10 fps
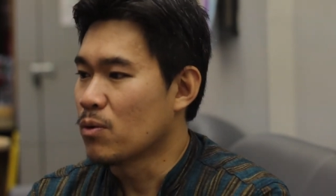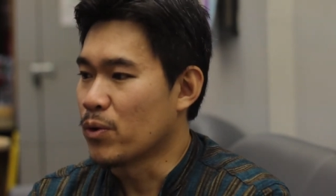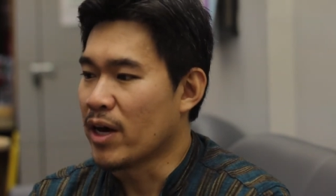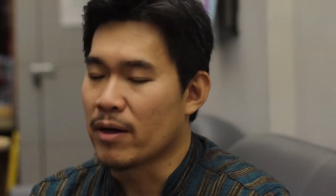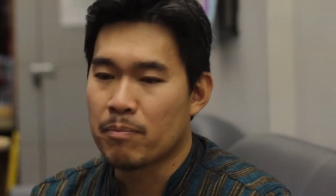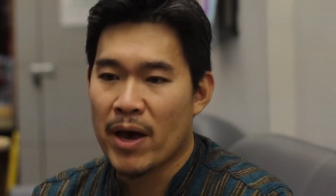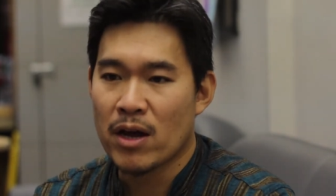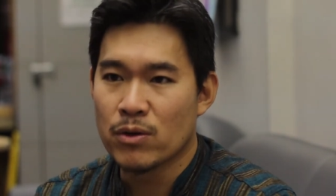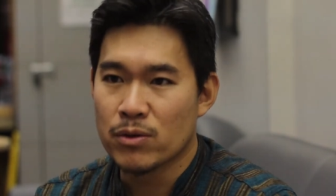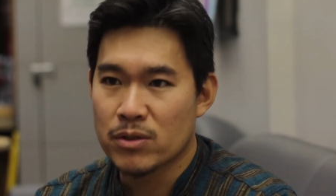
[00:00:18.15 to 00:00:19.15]
we had
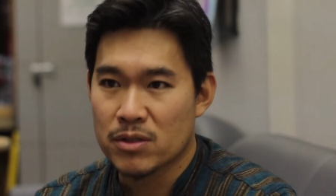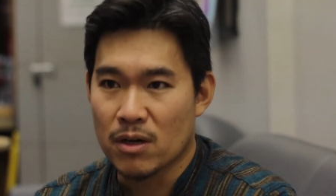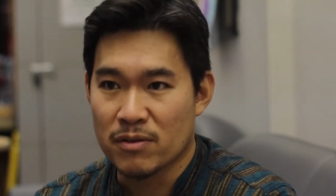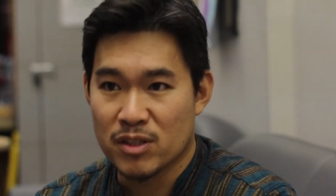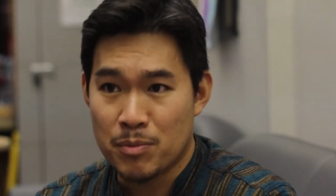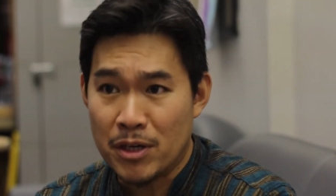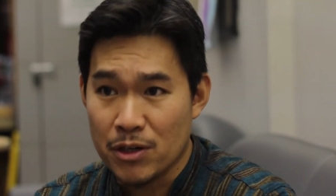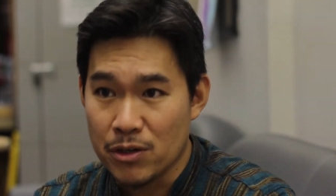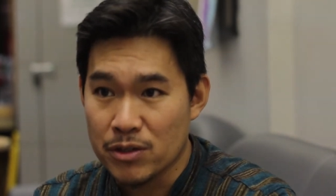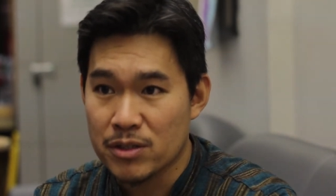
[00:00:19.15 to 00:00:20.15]
panels of
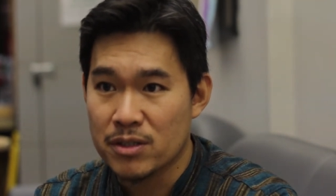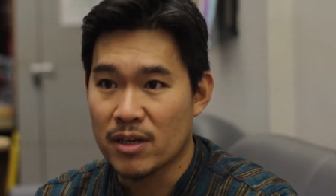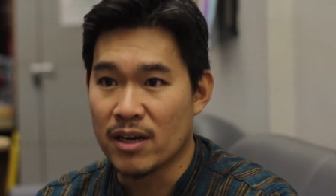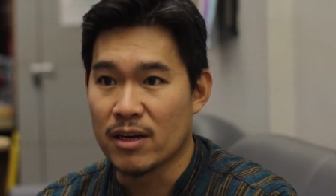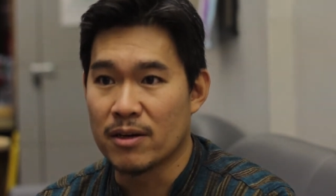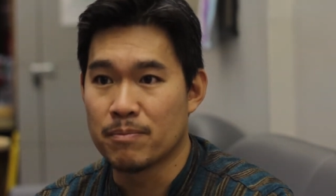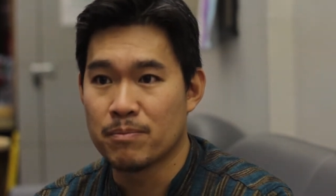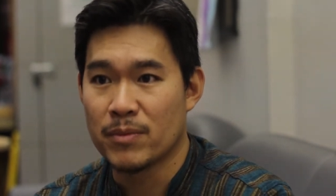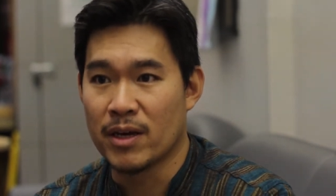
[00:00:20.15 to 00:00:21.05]
speakers um,